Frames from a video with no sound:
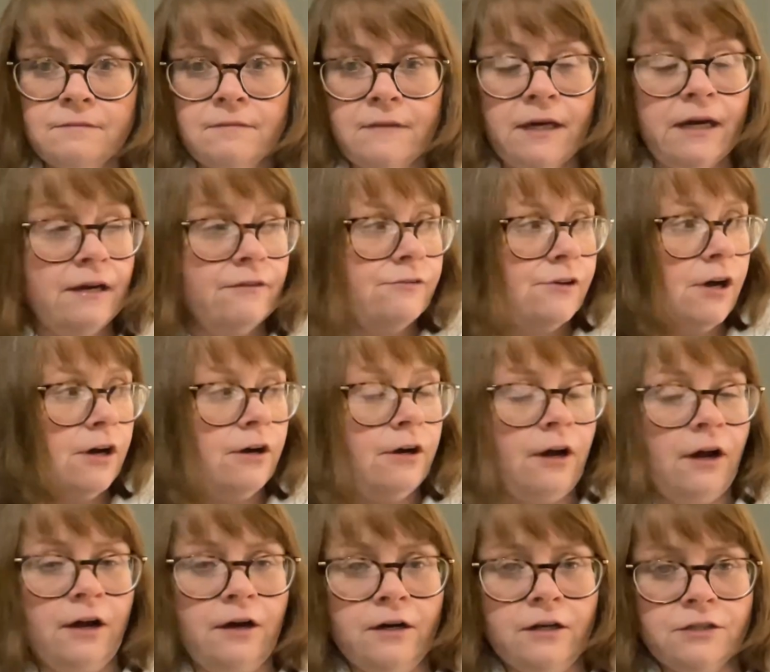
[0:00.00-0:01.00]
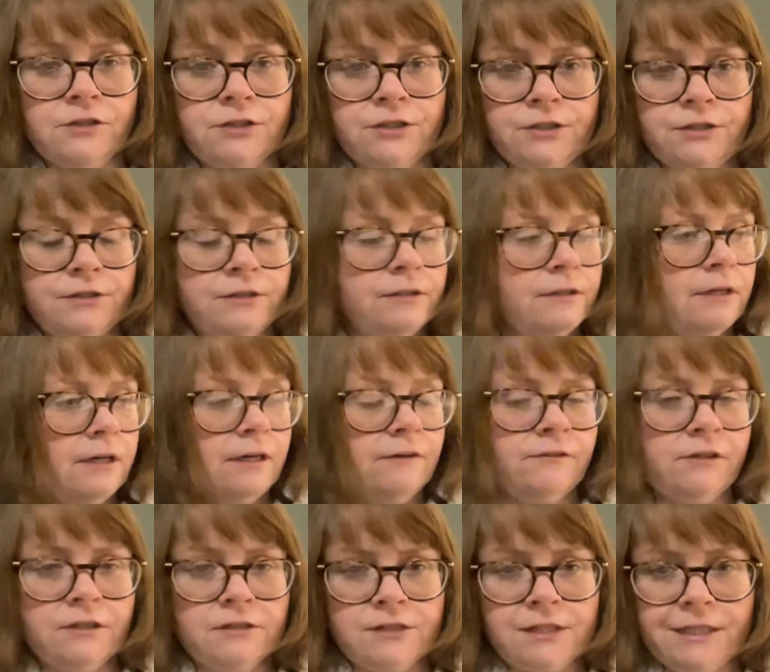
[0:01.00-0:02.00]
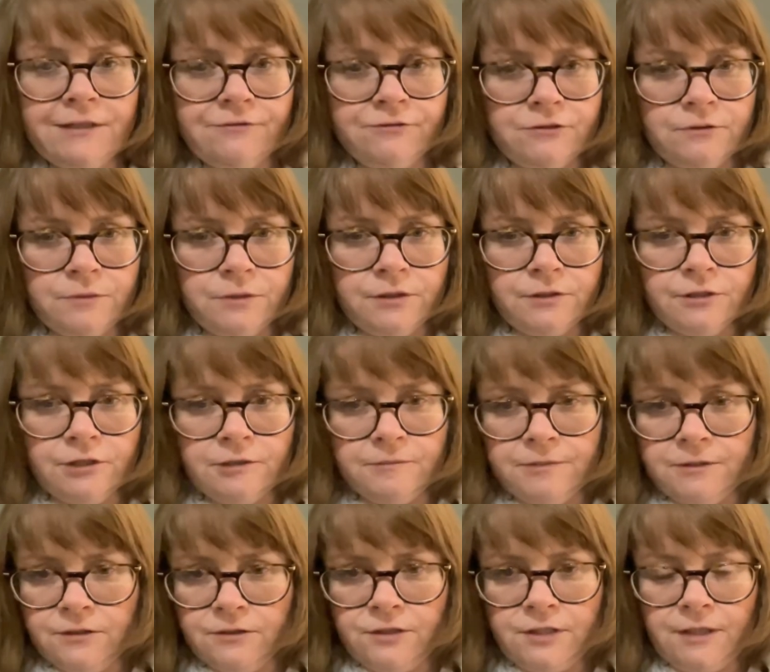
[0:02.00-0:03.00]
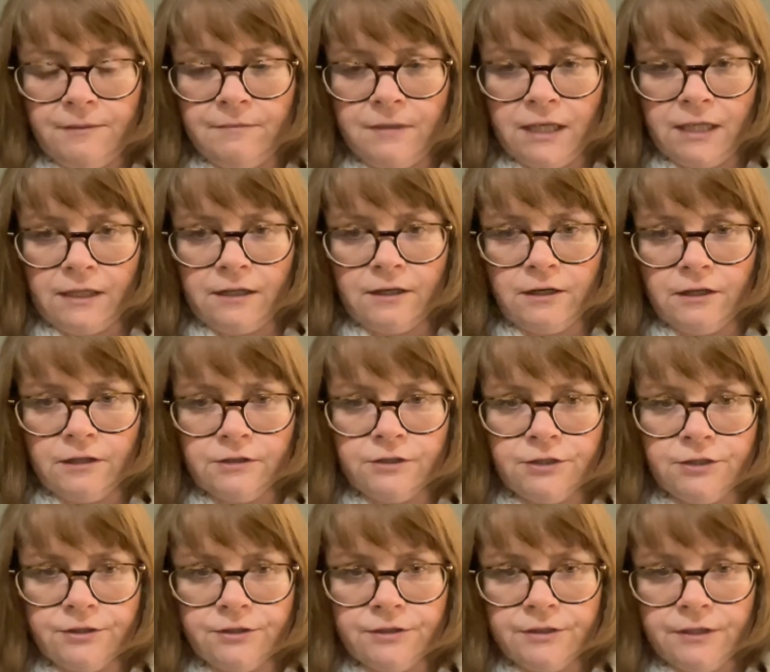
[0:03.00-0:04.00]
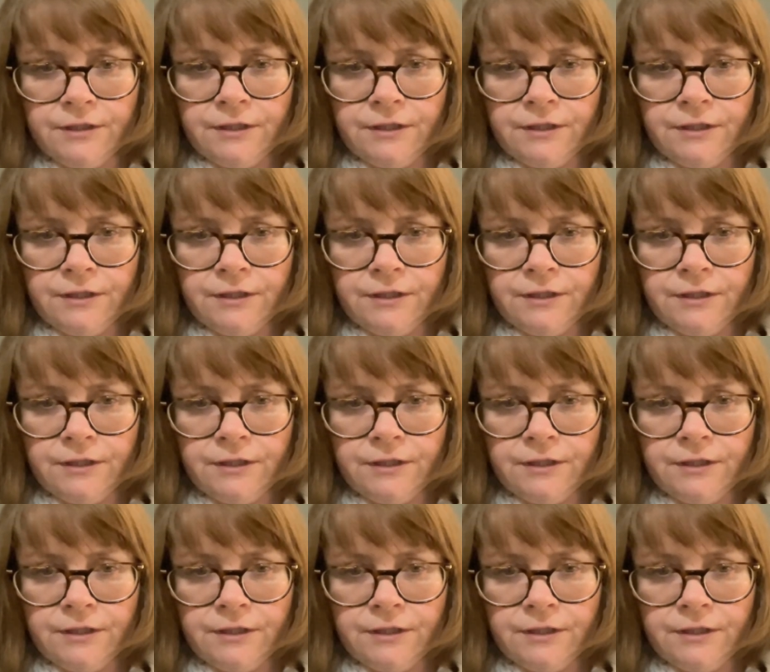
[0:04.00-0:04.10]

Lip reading: I've got a garden. I've got several water butts in my garden.